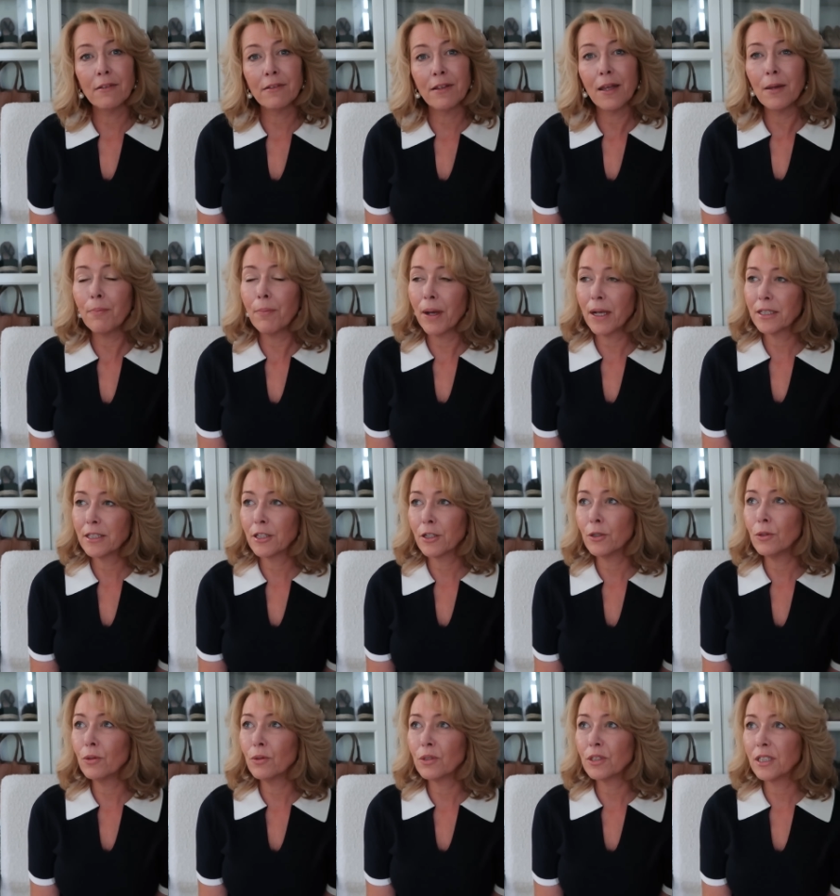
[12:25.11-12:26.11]
Their butter
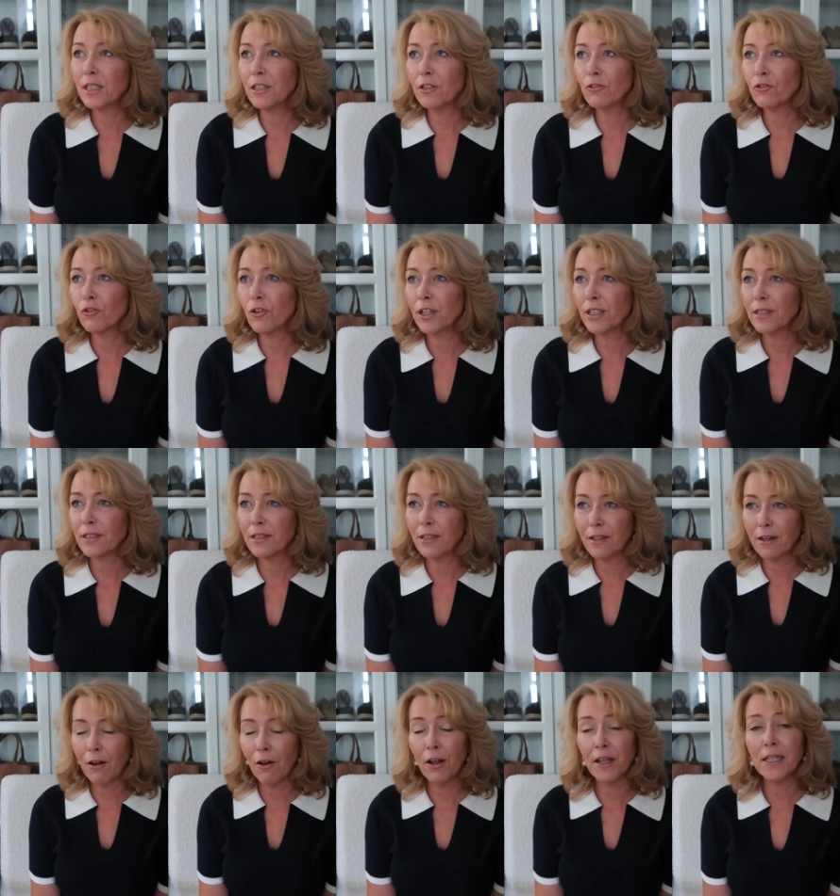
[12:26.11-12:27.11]
looked
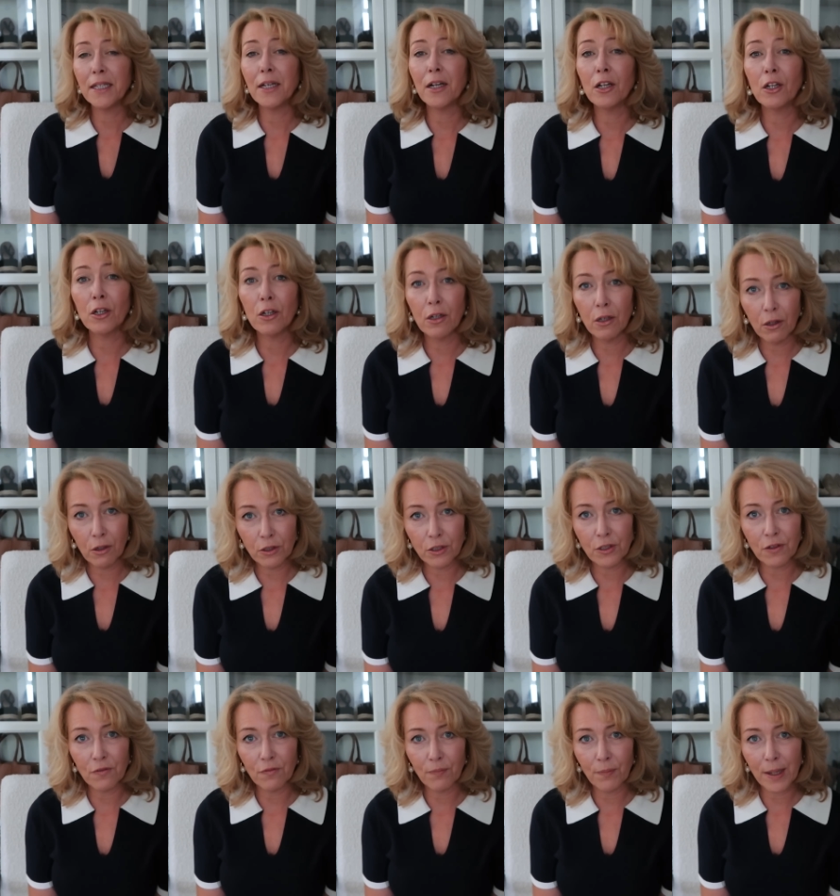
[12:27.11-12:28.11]
interesting. I eat a
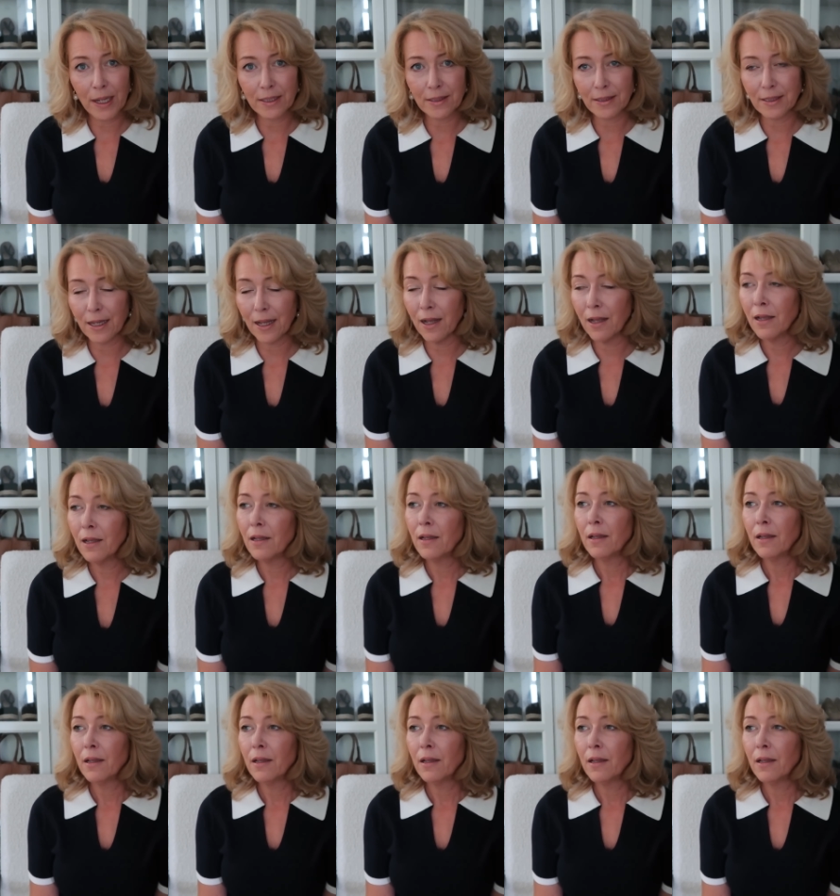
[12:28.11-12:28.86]
lot of butter,